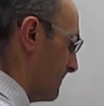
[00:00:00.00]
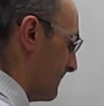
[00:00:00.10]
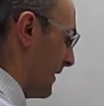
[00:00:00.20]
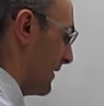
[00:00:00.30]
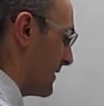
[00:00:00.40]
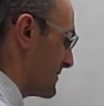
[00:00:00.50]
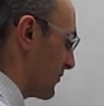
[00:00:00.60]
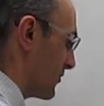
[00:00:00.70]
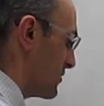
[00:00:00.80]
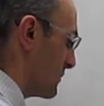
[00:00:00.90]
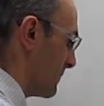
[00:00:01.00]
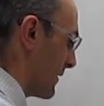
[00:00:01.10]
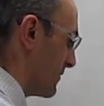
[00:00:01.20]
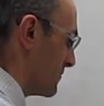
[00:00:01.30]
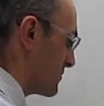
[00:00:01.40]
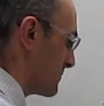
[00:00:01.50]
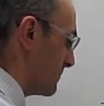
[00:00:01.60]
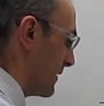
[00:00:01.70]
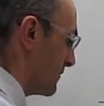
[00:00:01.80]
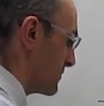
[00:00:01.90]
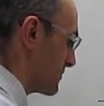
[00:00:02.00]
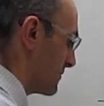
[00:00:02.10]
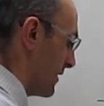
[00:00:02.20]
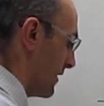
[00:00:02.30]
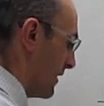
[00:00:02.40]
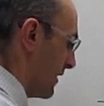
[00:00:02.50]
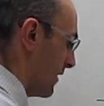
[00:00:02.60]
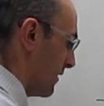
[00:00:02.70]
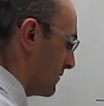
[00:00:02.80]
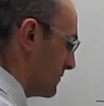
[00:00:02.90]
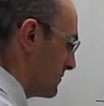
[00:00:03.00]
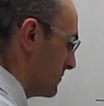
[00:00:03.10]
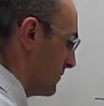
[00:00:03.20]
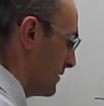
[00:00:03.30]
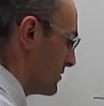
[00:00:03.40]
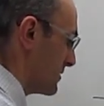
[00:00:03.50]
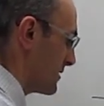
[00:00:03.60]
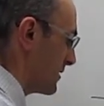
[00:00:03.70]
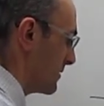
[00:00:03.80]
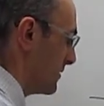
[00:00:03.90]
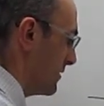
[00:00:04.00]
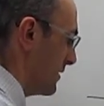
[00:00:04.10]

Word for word: heights are going to be minus, minus uh, 2 inches here,